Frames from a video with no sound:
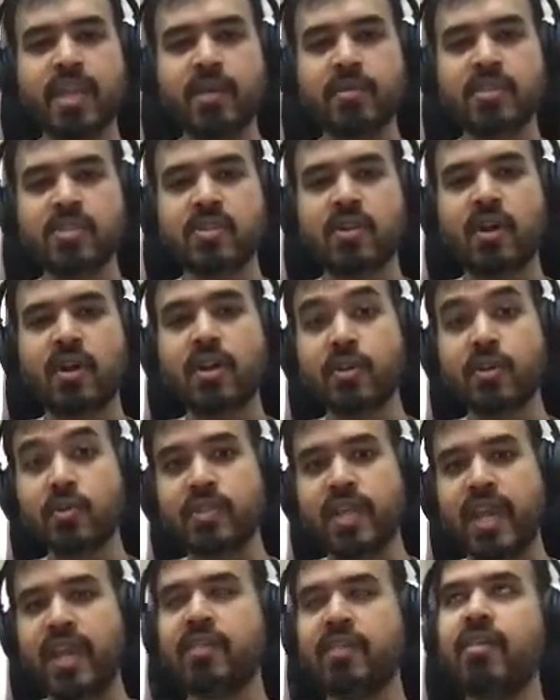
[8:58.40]
is not used
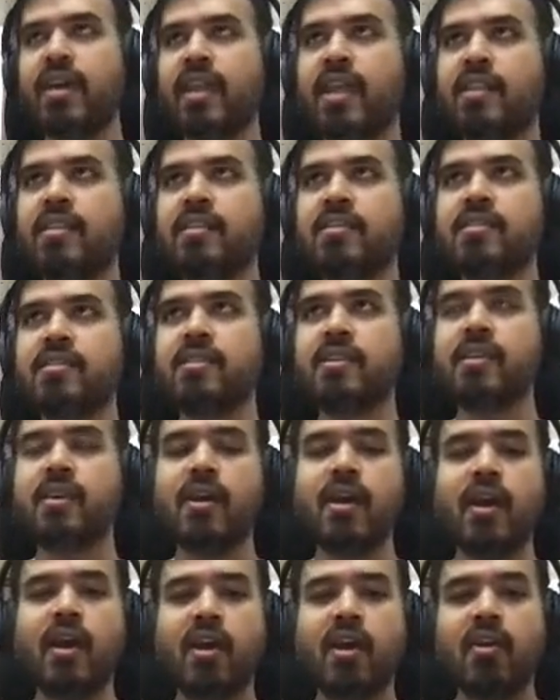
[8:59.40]
anywhere else.
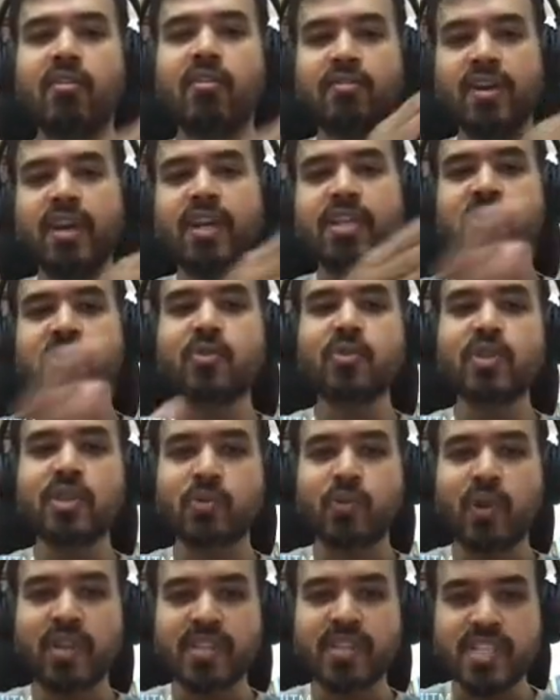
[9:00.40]
First, do this
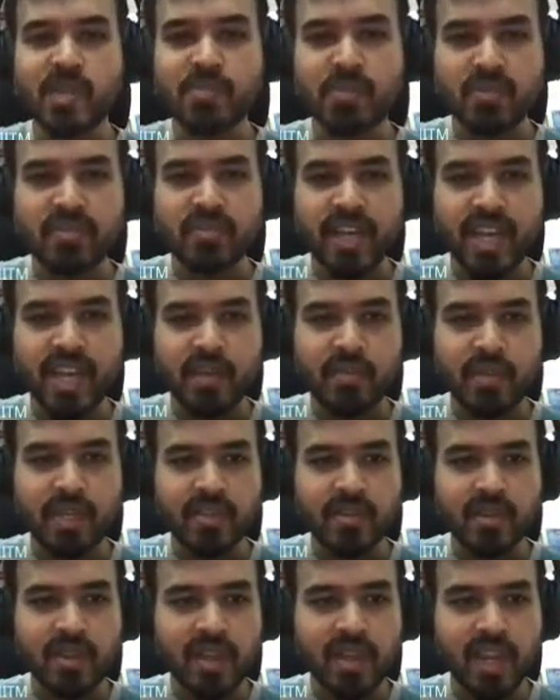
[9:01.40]
one step of renaming,
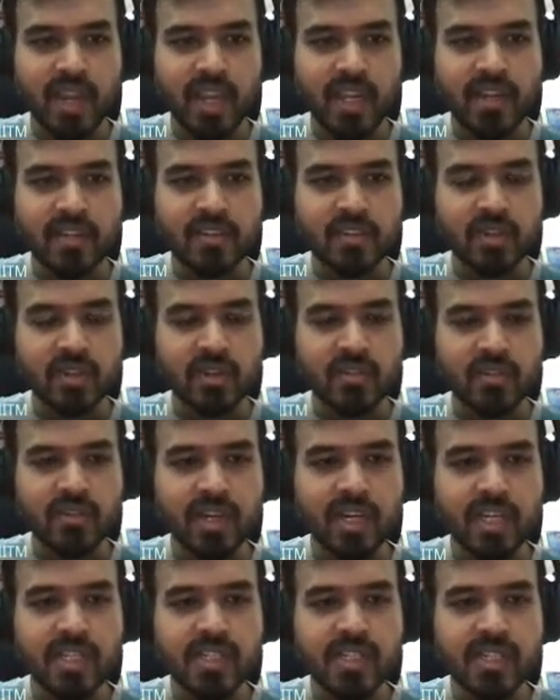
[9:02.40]
right? So
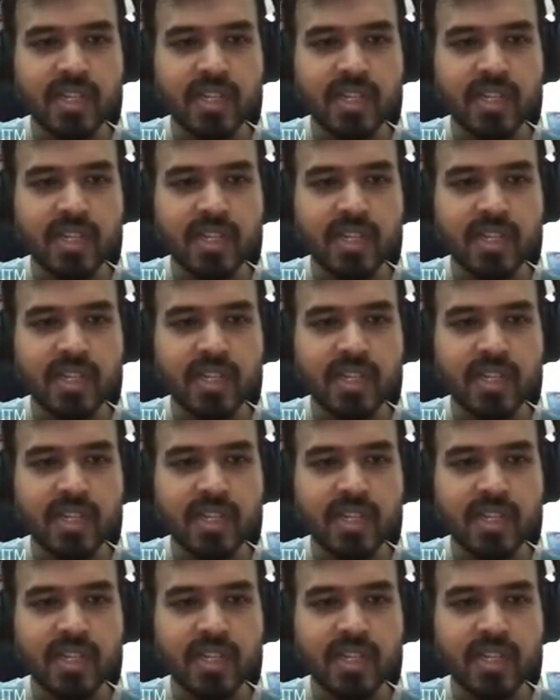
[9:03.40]
first,